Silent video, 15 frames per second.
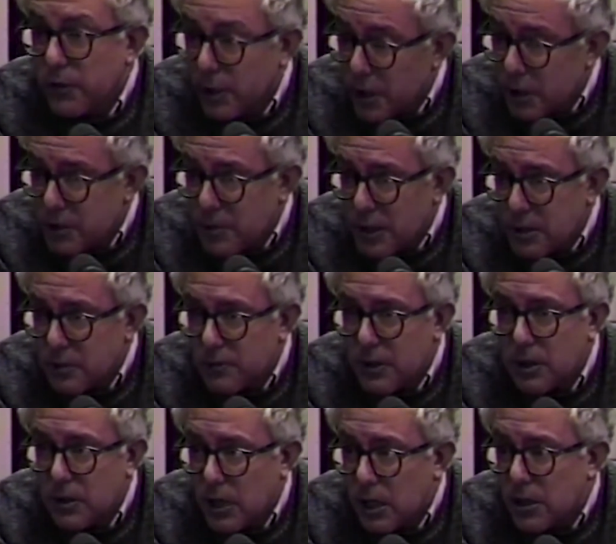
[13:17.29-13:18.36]
Very expensive.
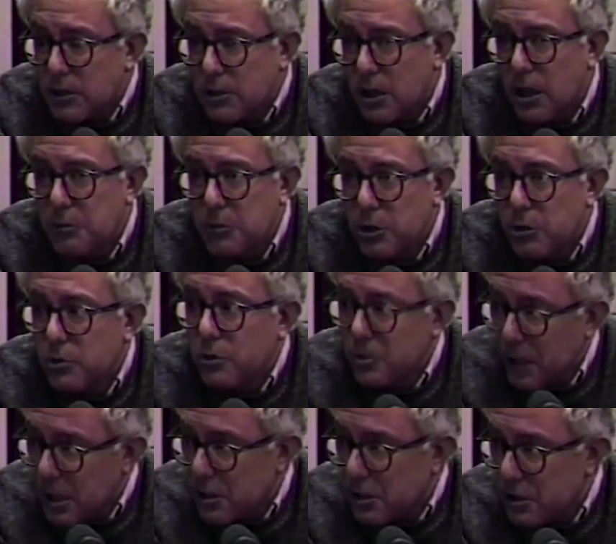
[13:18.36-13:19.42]
It'll take us time to do it. We
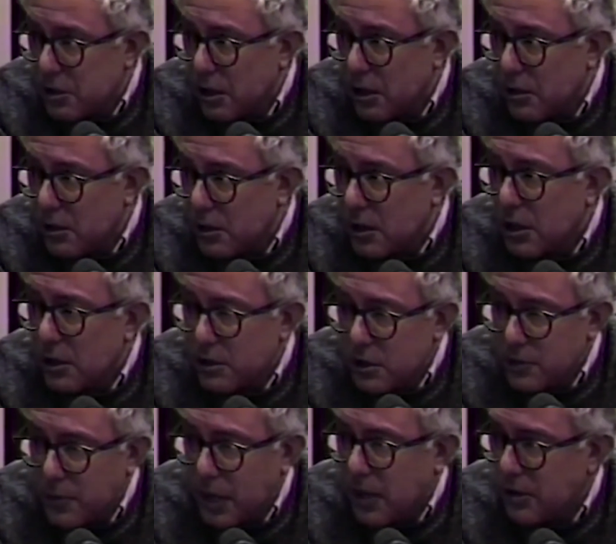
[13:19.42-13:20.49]
made the start
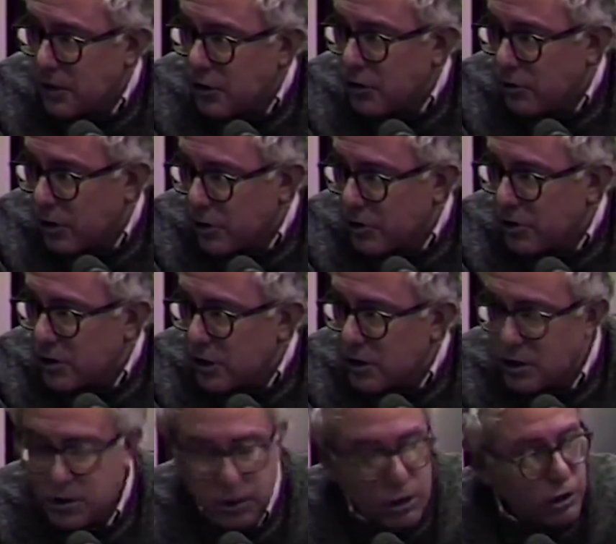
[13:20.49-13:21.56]
this past construction
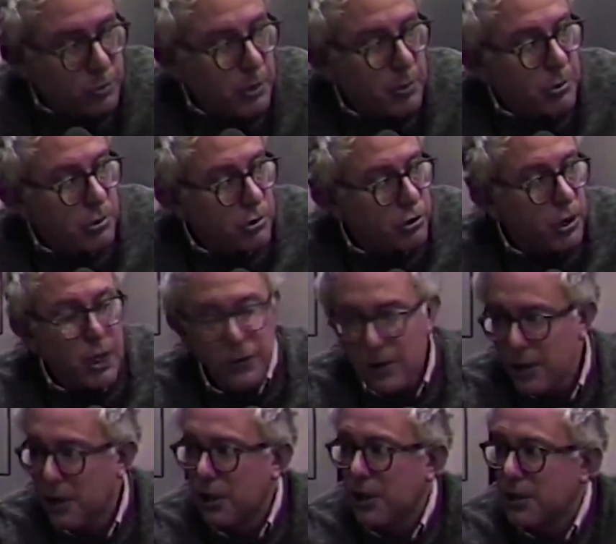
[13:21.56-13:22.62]
season, as those people who are
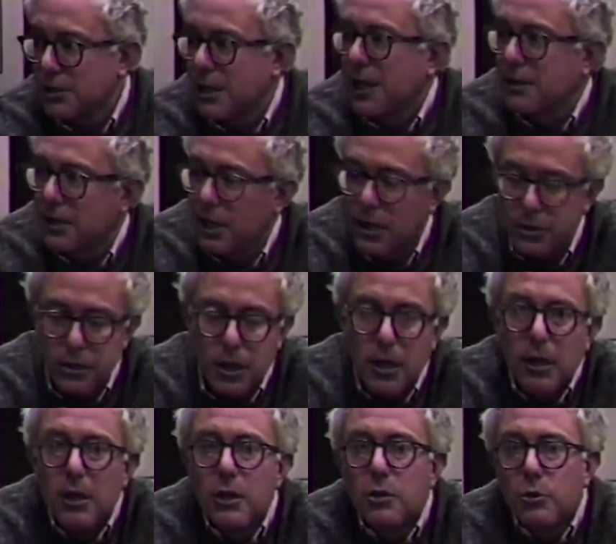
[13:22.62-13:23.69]
driving their cars downtown
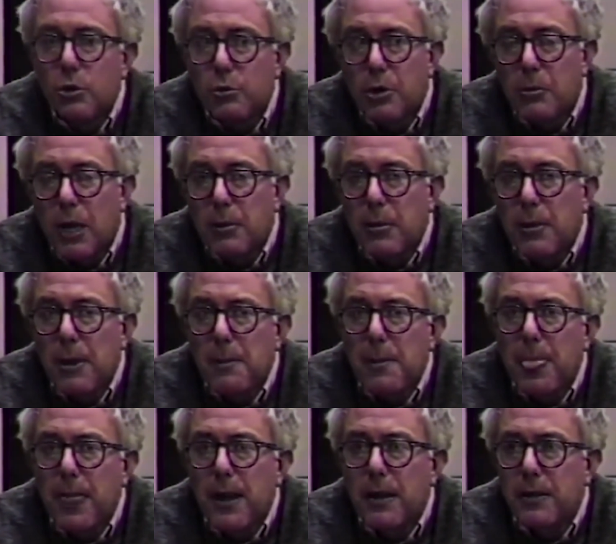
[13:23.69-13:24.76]
will remember,
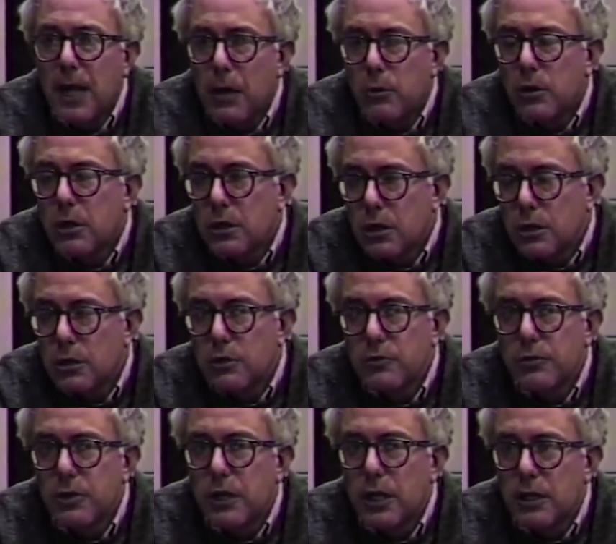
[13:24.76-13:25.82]
and that will continue
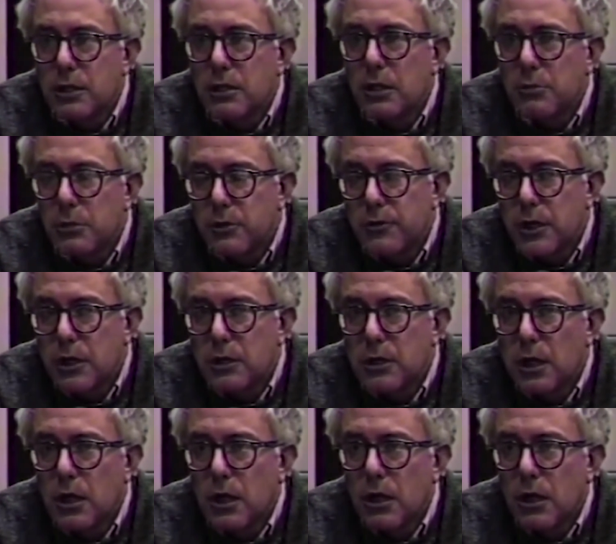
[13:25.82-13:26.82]
for the next number of years.